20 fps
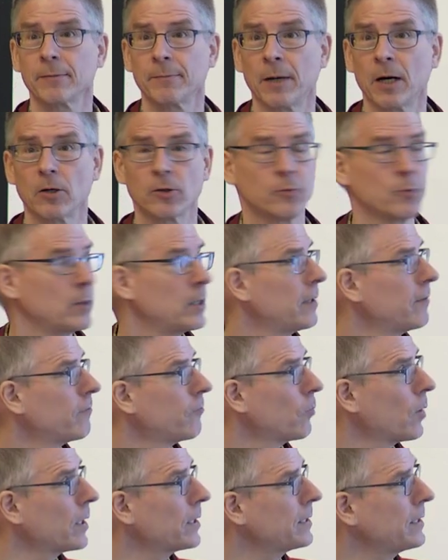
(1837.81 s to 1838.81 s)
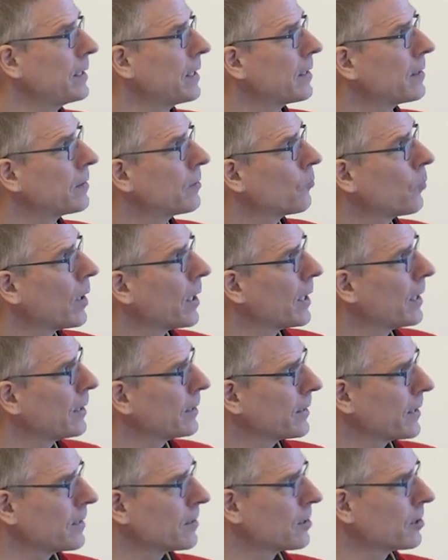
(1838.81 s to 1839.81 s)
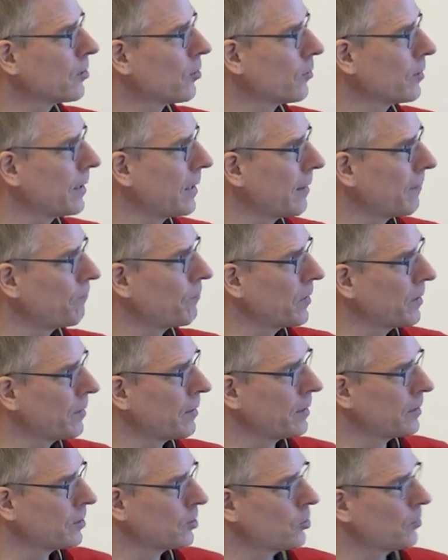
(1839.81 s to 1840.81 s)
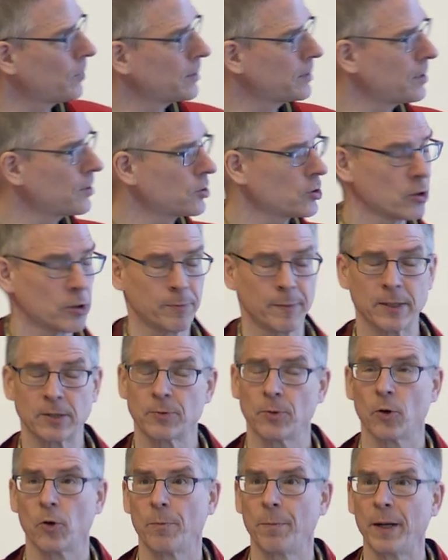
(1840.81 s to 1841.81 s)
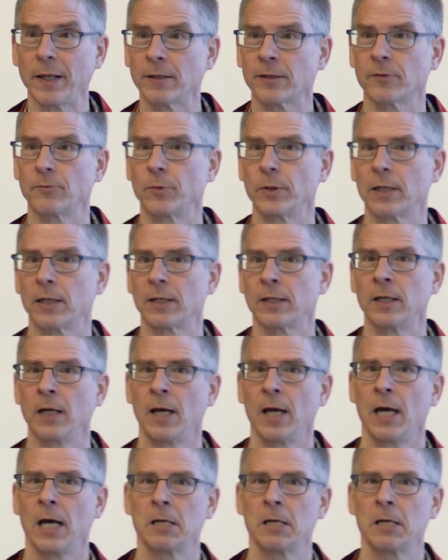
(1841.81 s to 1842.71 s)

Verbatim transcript: the mouse will live one year in the wild, and so the human tissue is much more robust, and we can